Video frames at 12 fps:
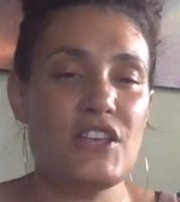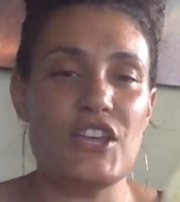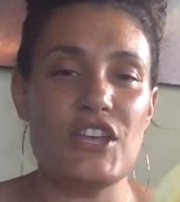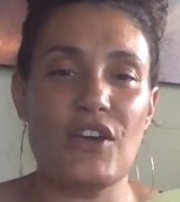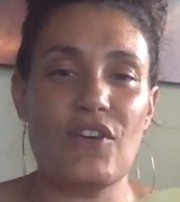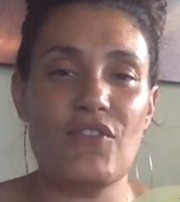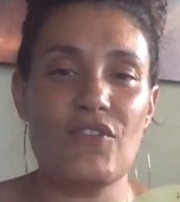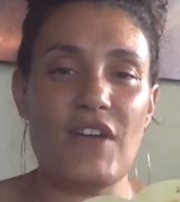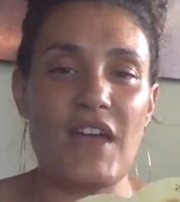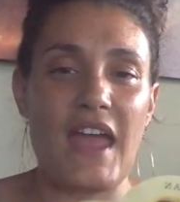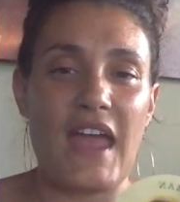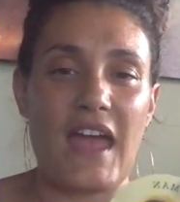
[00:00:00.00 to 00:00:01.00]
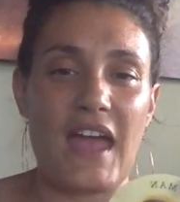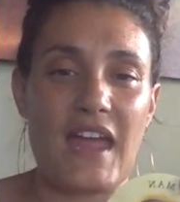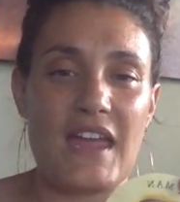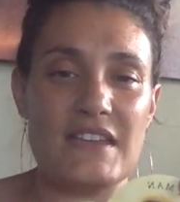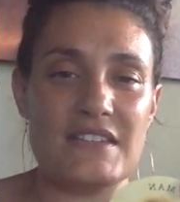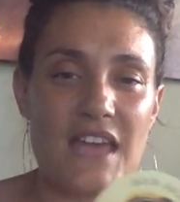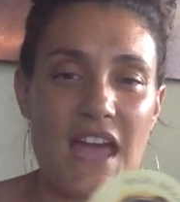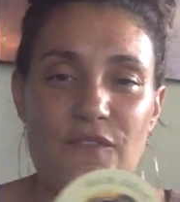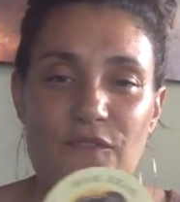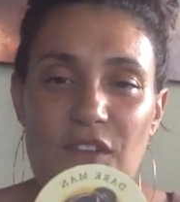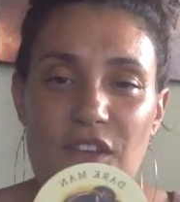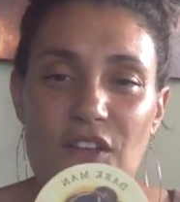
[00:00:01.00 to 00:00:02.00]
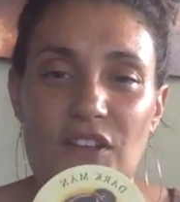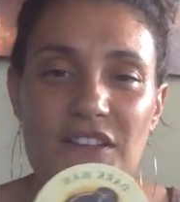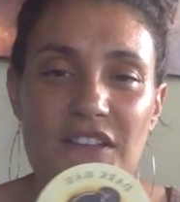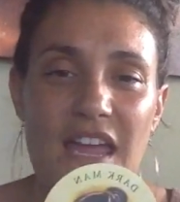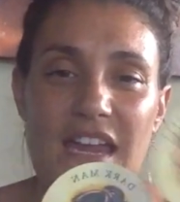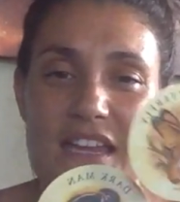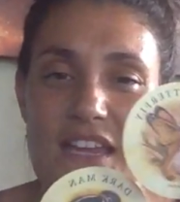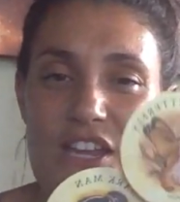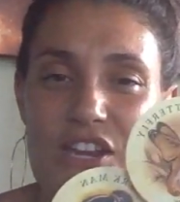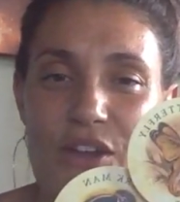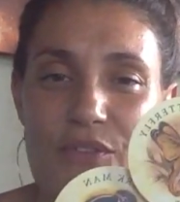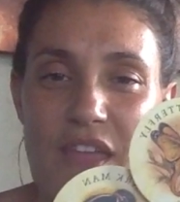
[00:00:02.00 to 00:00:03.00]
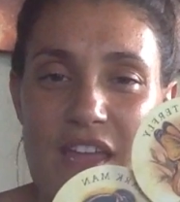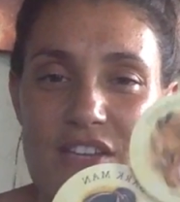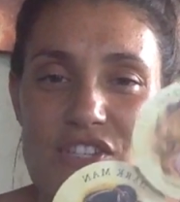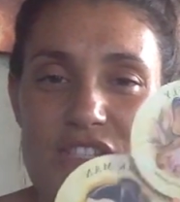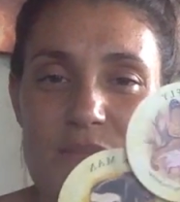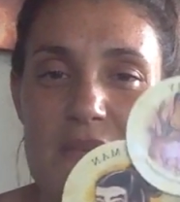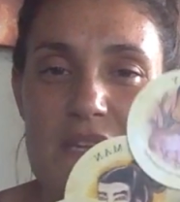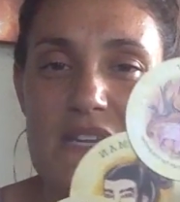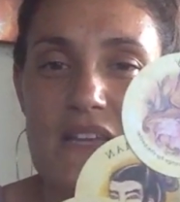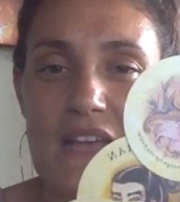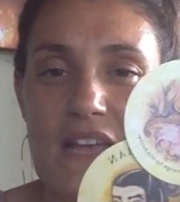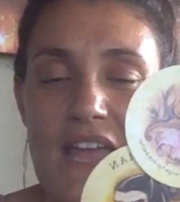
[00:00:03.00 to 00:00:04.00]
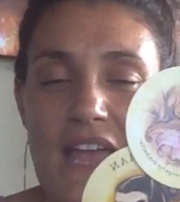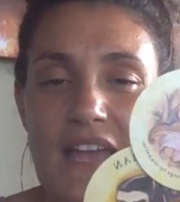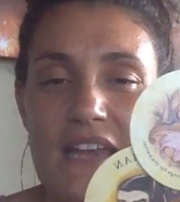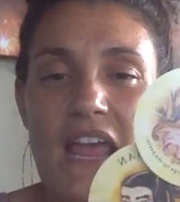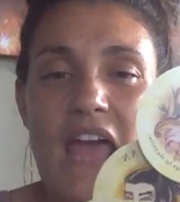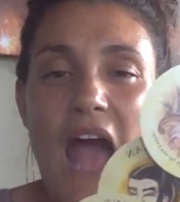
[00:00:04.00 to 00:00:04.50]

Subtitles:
you know, and I feel like, you know, they could just be, again,